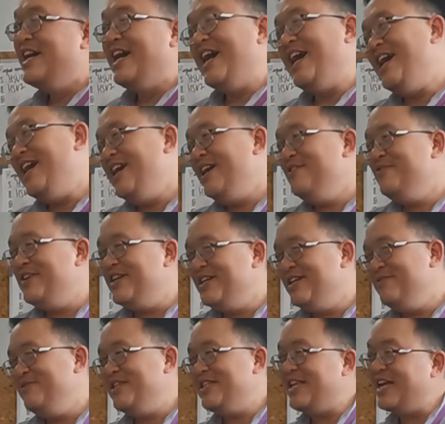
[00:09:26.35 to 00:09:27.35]

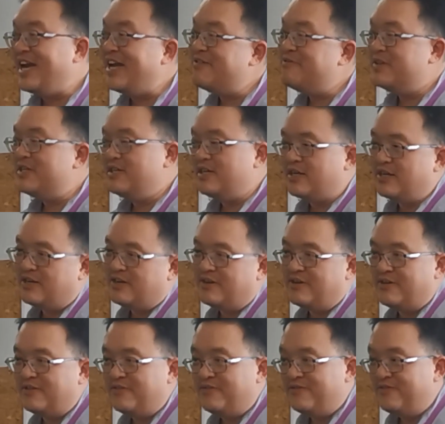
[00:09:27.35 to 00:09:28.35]
However, with the advent
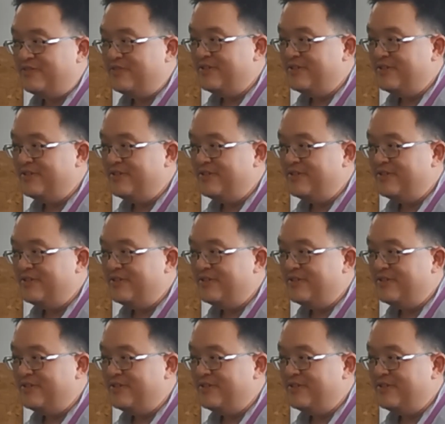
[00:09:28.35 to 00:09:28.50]
of,